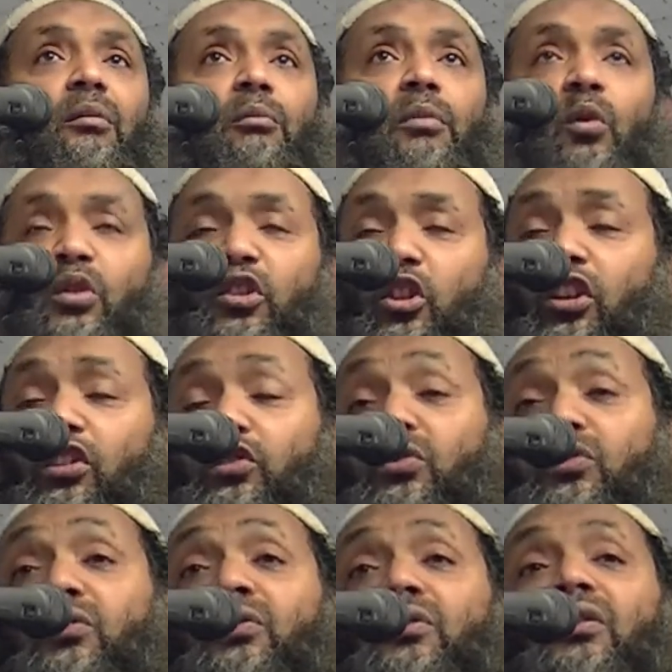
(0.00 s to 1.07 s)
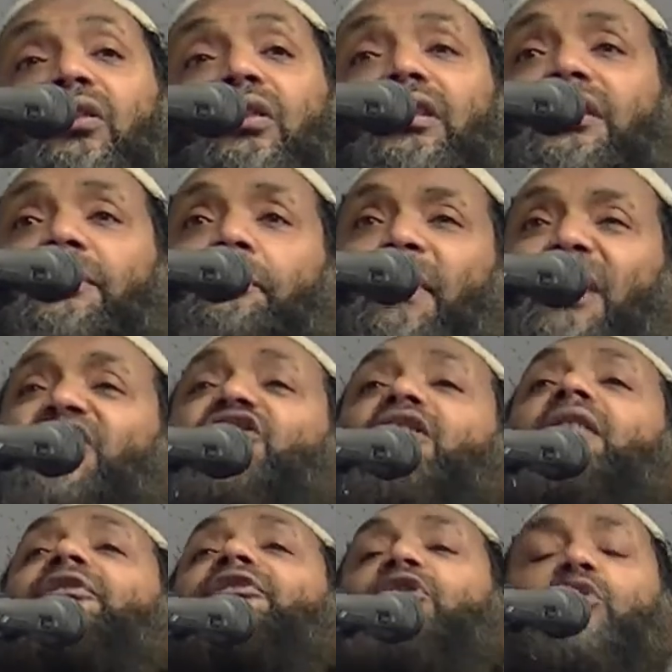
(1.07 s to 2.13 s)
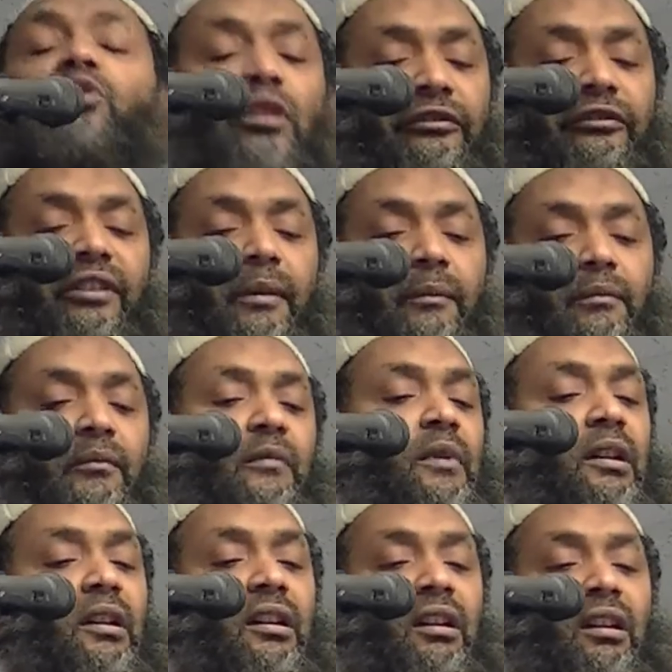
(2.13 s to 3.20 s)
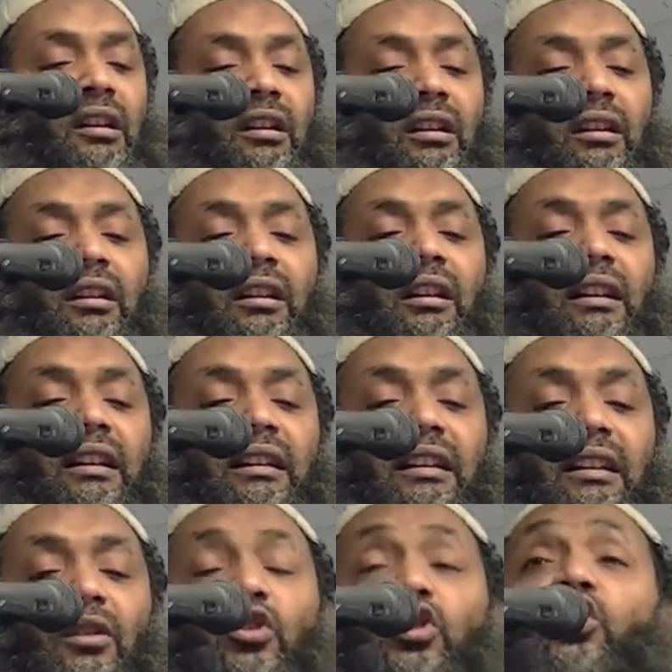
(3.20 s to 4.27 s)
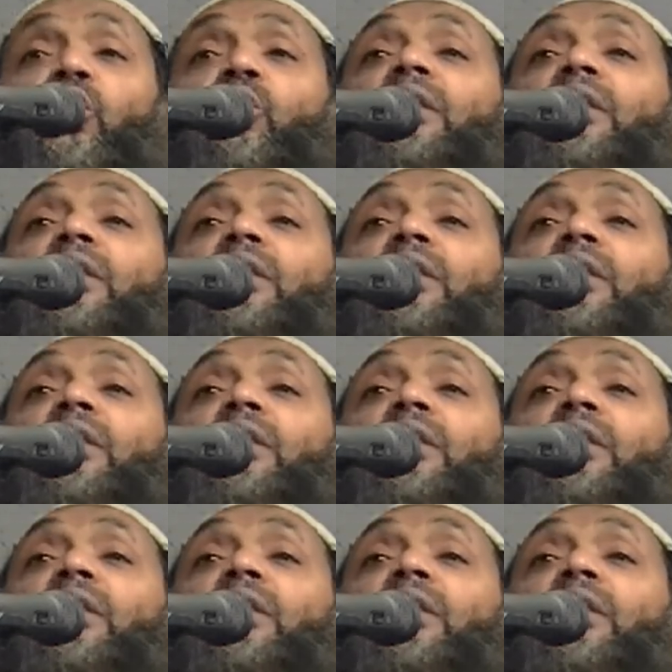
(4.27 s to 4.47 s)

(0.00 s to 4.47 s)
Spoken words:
but we're going to mention few of them. You